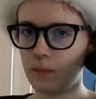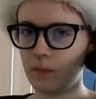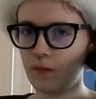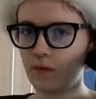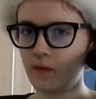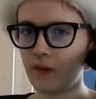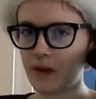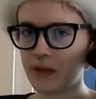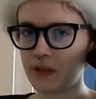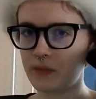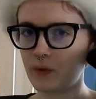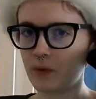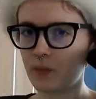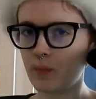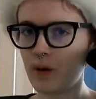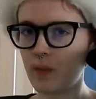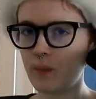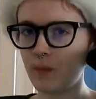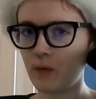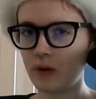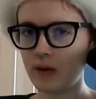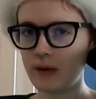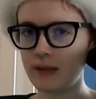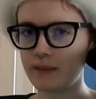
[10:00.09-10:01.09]
Facebook
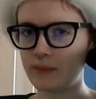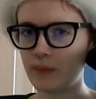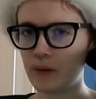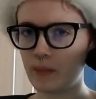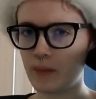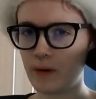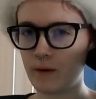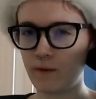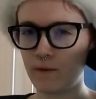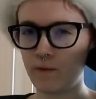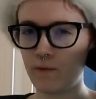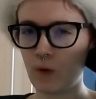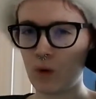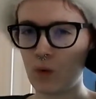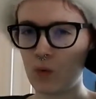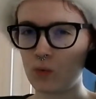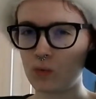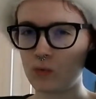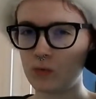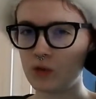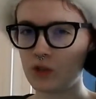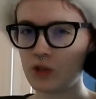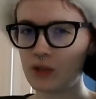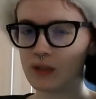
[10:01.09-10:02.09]
memories, but my
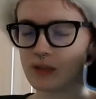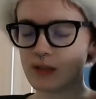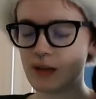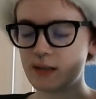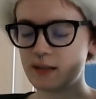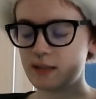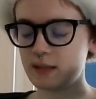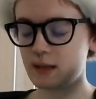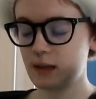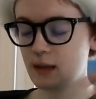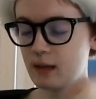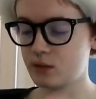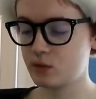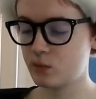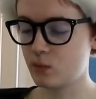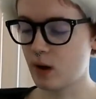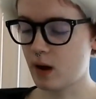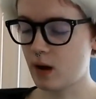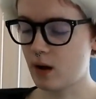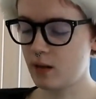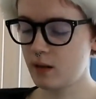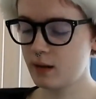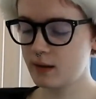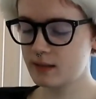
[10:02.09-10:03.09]
phone just does it as
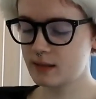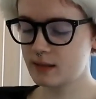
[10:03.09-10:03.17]
well.